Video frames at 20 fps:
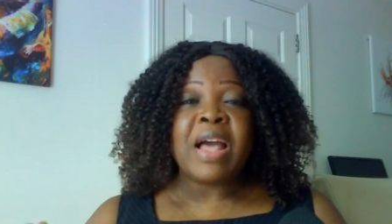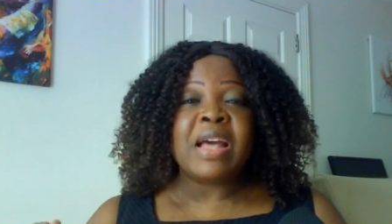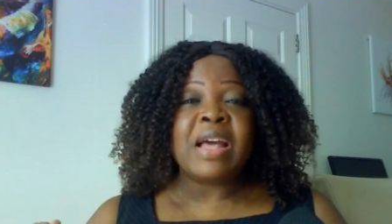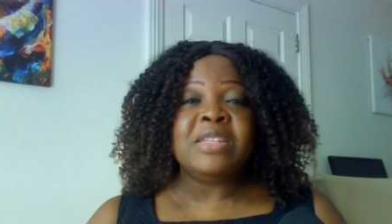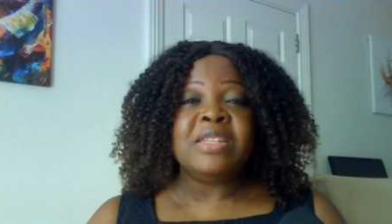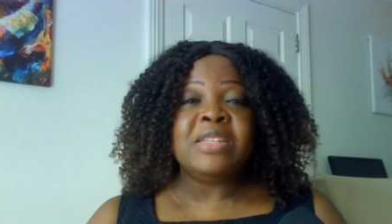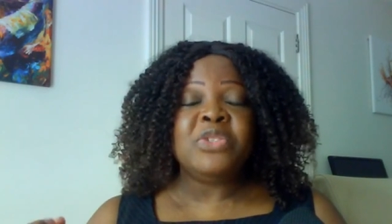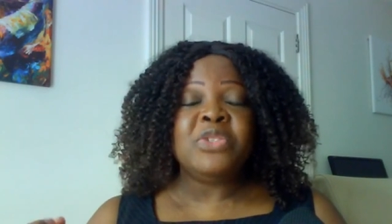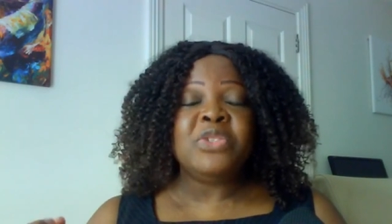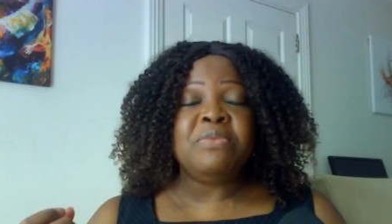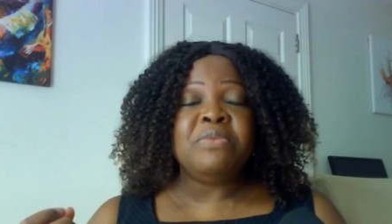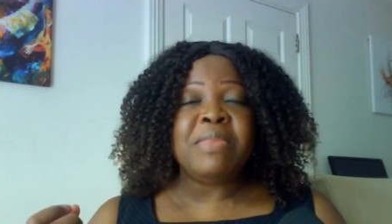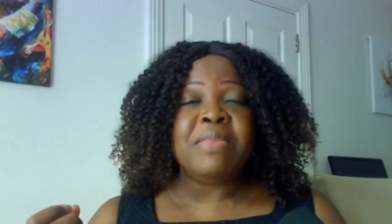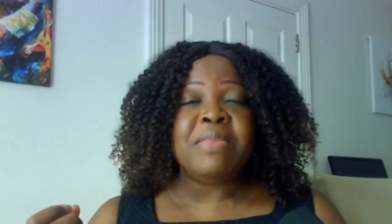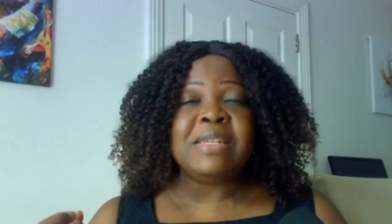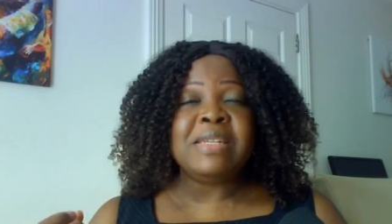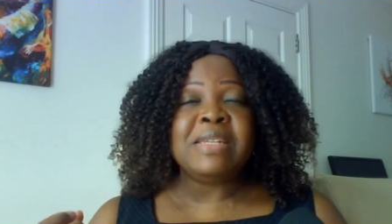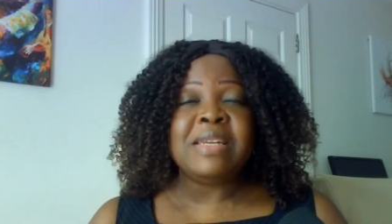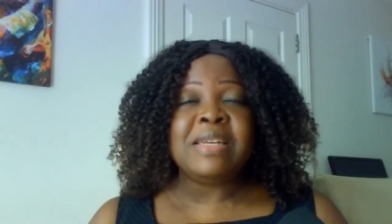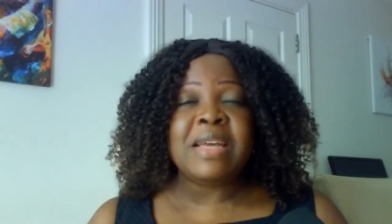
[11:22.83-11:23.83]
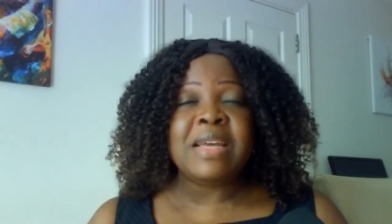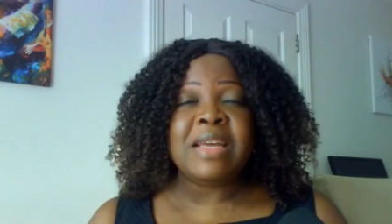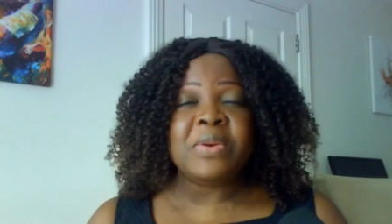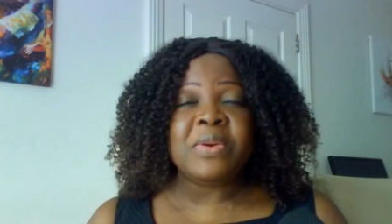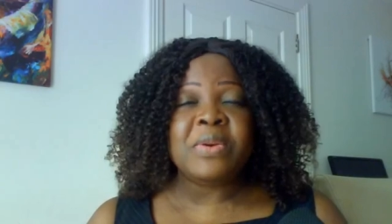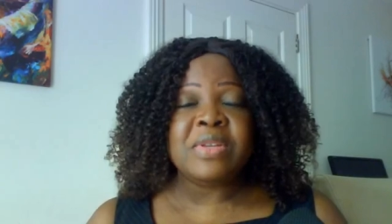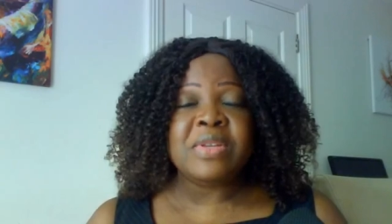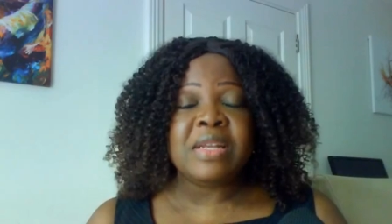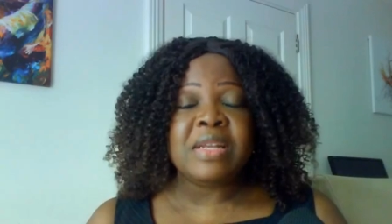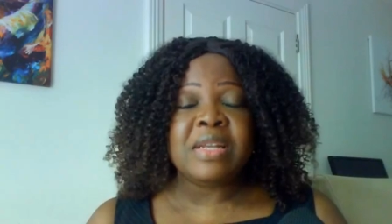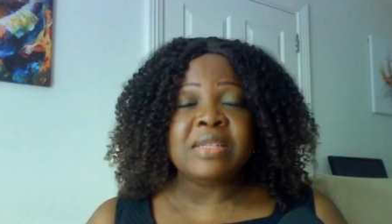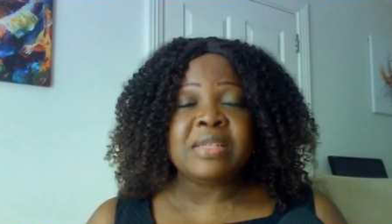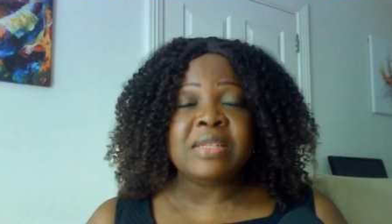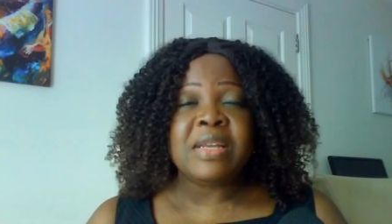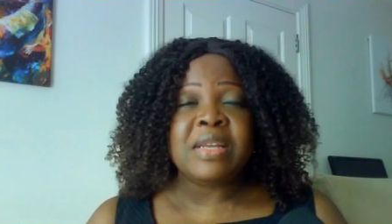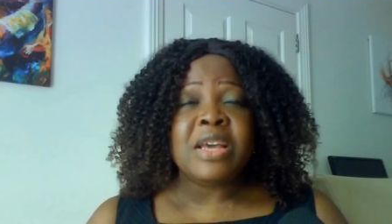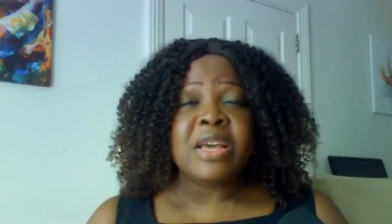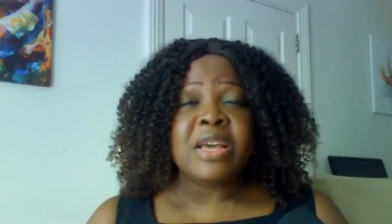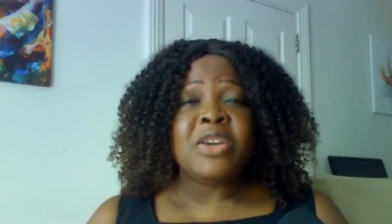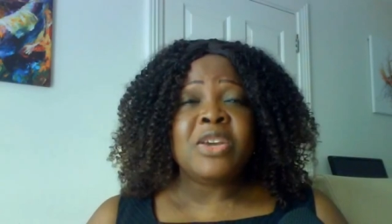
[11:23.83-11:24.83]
and you meditated on it,